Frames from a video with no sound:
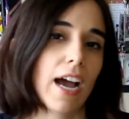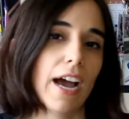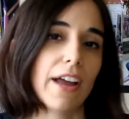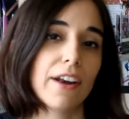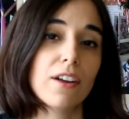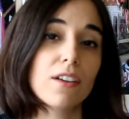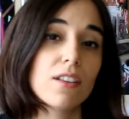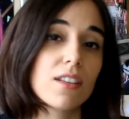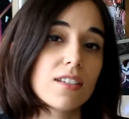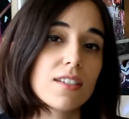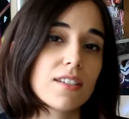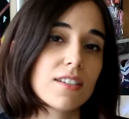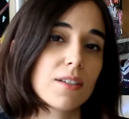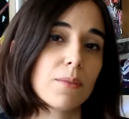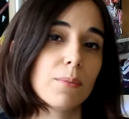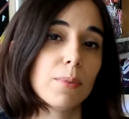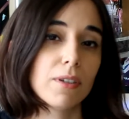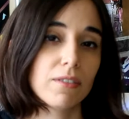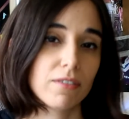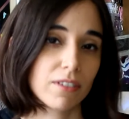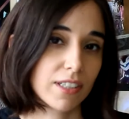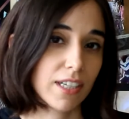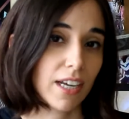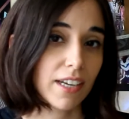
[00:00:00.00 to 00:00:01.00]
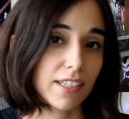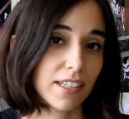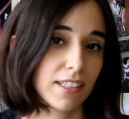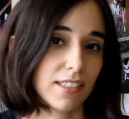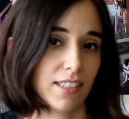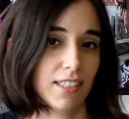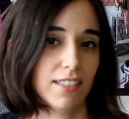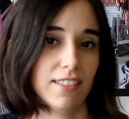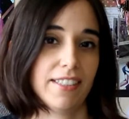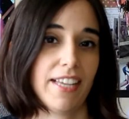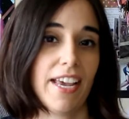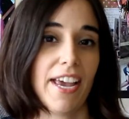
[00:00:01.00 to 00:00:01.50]
know this is a bit redundant
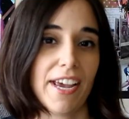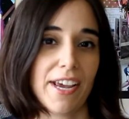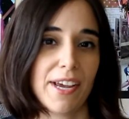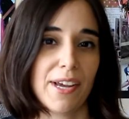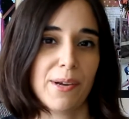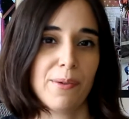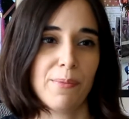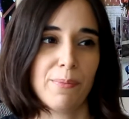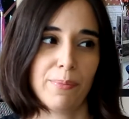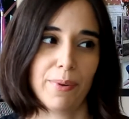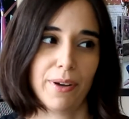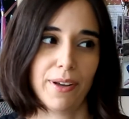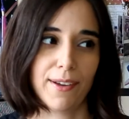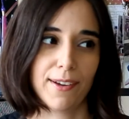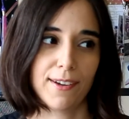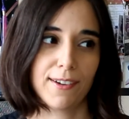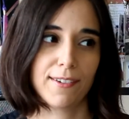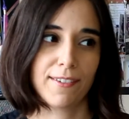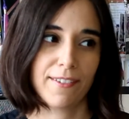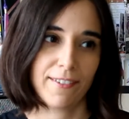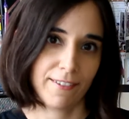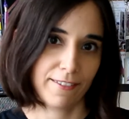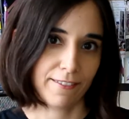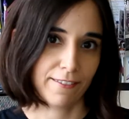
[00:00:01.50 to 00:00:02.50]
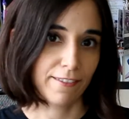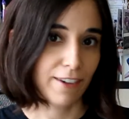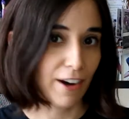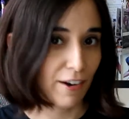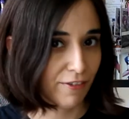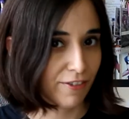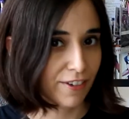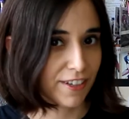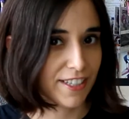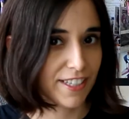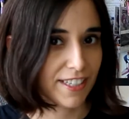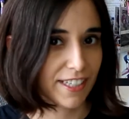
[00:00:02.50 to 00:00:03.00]
to say, but
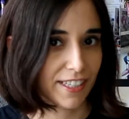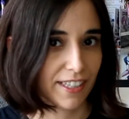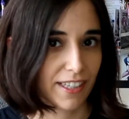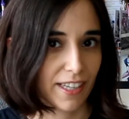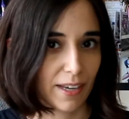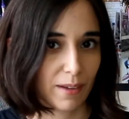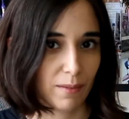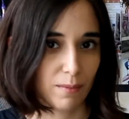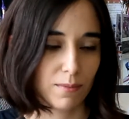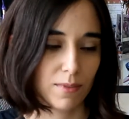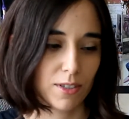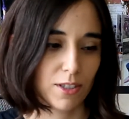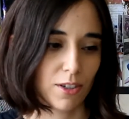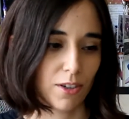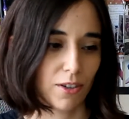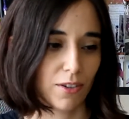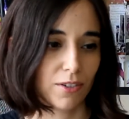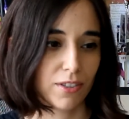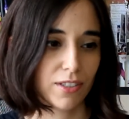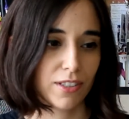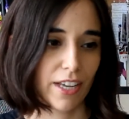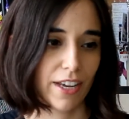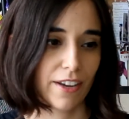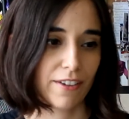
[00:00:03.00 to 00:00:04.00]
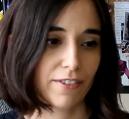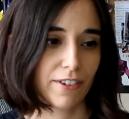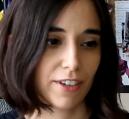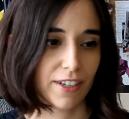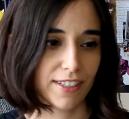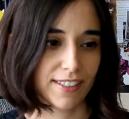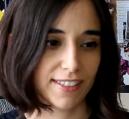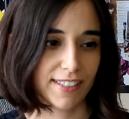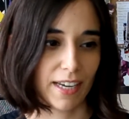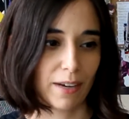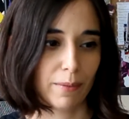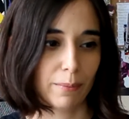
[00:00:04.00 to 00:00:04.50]
referencing them. So say, for
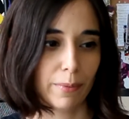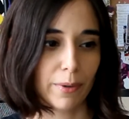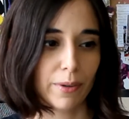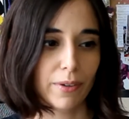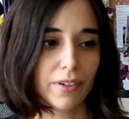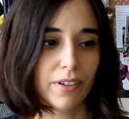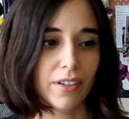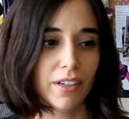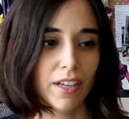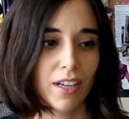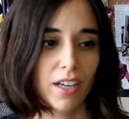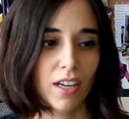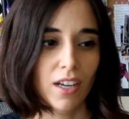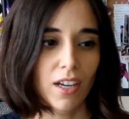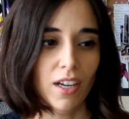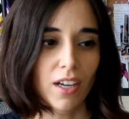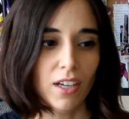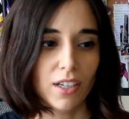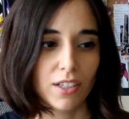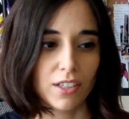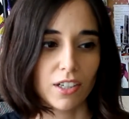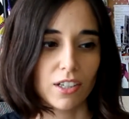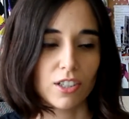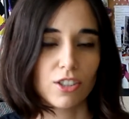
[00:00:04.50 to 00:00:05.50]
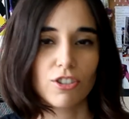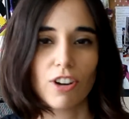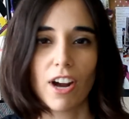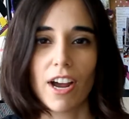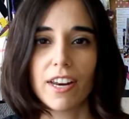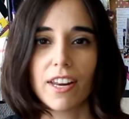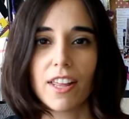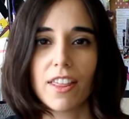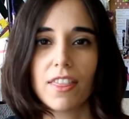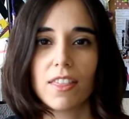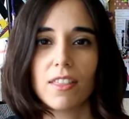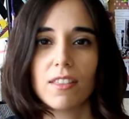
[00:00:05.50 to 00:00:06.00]
example, you're
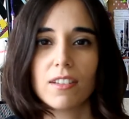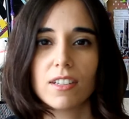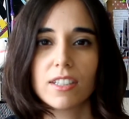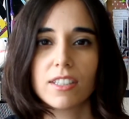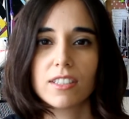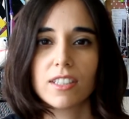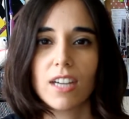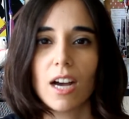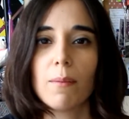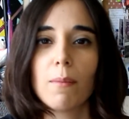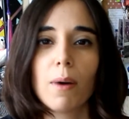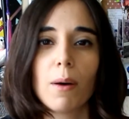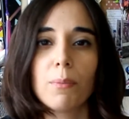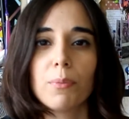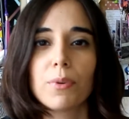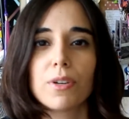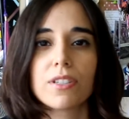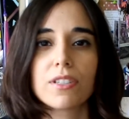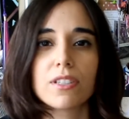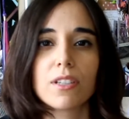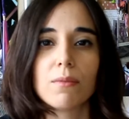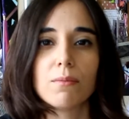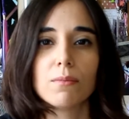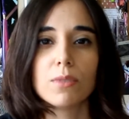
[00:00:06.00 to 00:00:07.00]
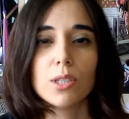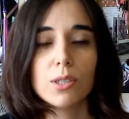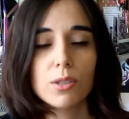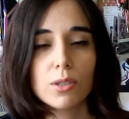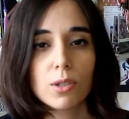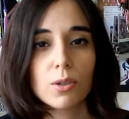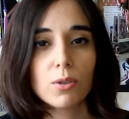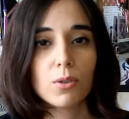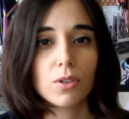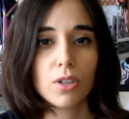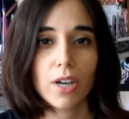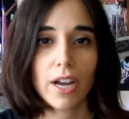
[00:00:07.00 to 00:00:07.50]
trying to come up with some new
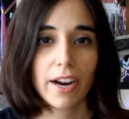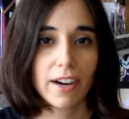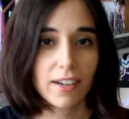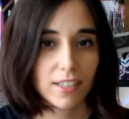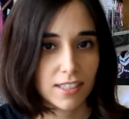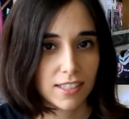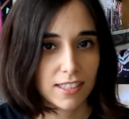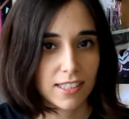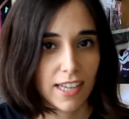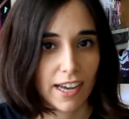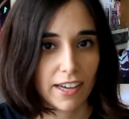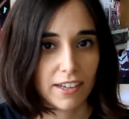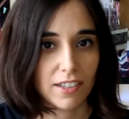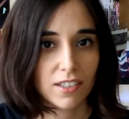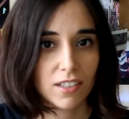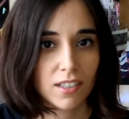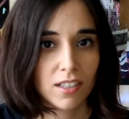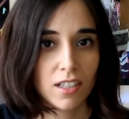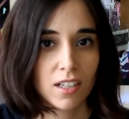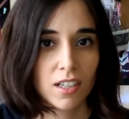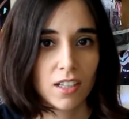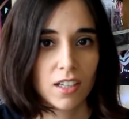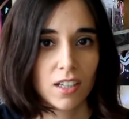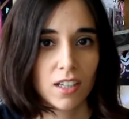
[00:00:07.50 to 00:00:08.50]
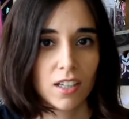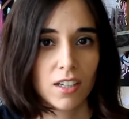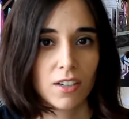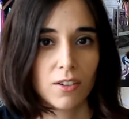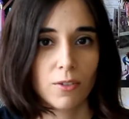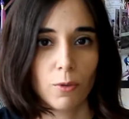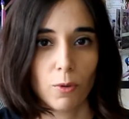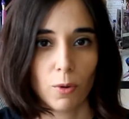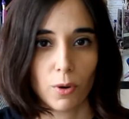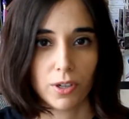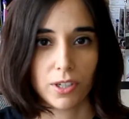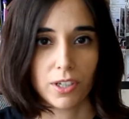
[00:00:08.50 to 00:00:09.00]
cool hairstyle
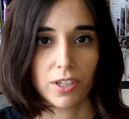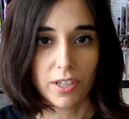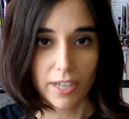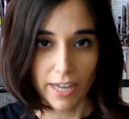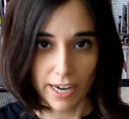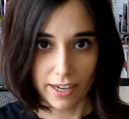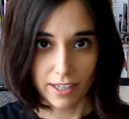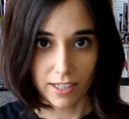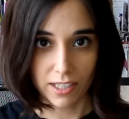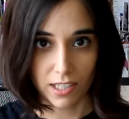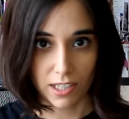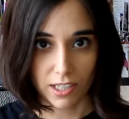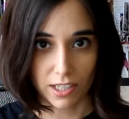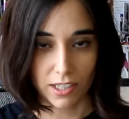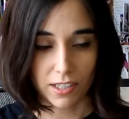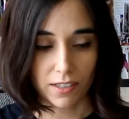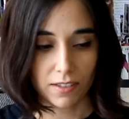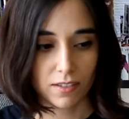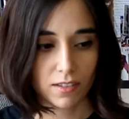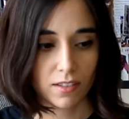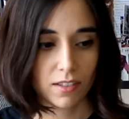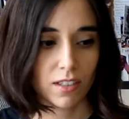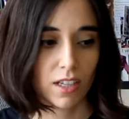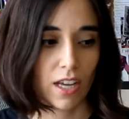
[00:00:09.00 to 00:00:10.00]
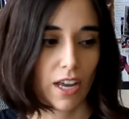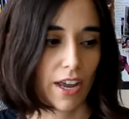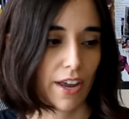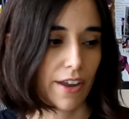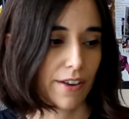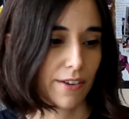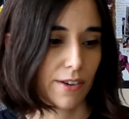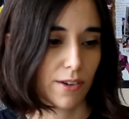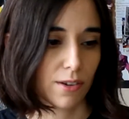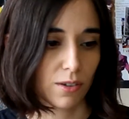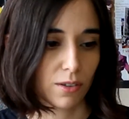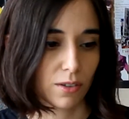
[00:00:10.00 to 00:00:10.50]
for your character,
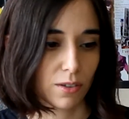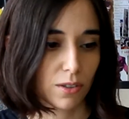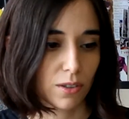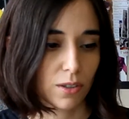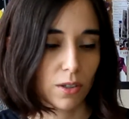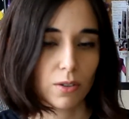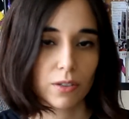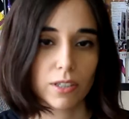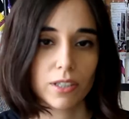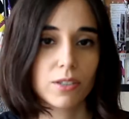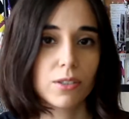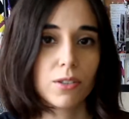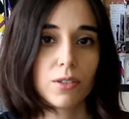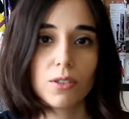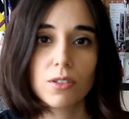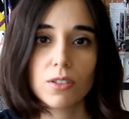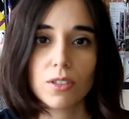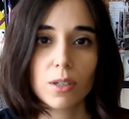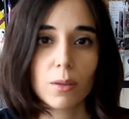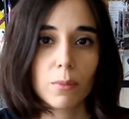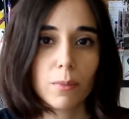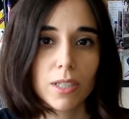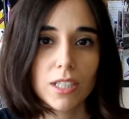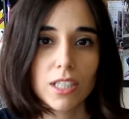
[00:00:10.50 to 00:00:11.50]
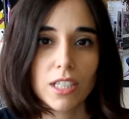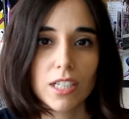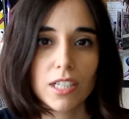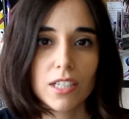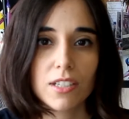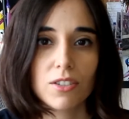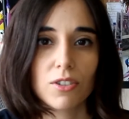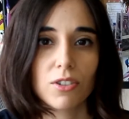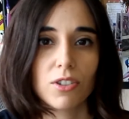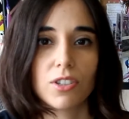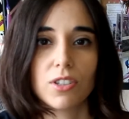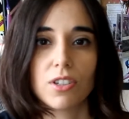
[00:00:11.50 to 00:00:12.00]
and you'll go to Google
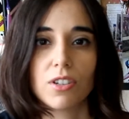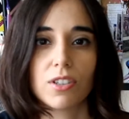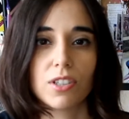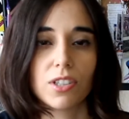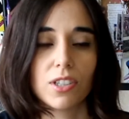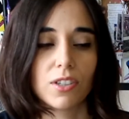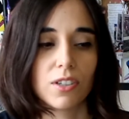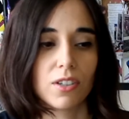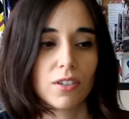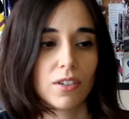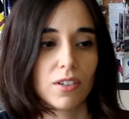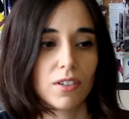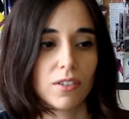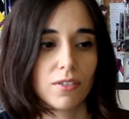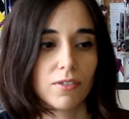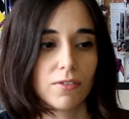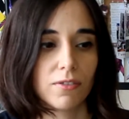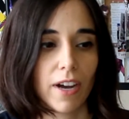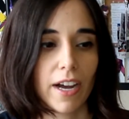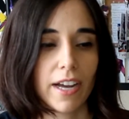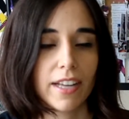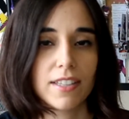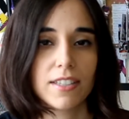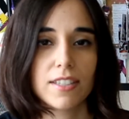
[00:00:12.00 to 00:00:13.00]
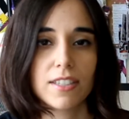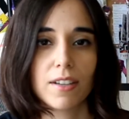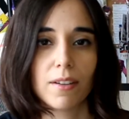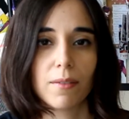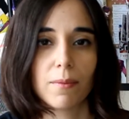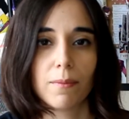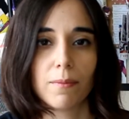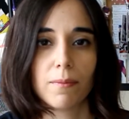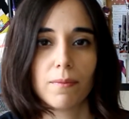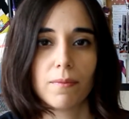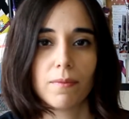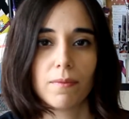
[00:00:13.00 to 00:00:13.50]
Images, or you'll find
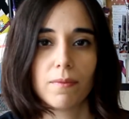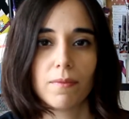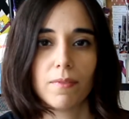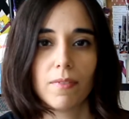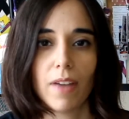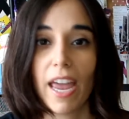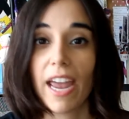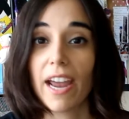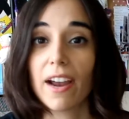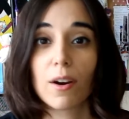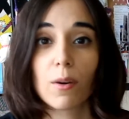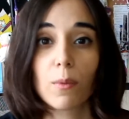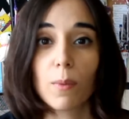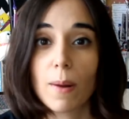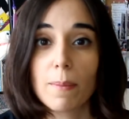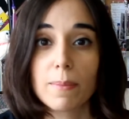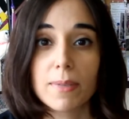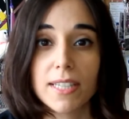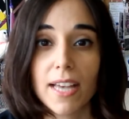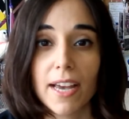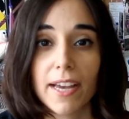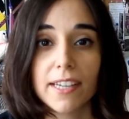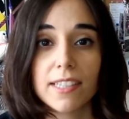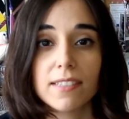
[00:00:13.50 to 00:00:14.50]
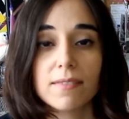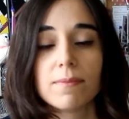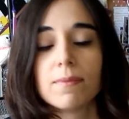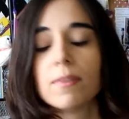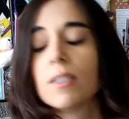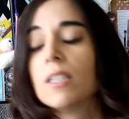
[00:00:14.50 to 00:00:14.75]
some hair website,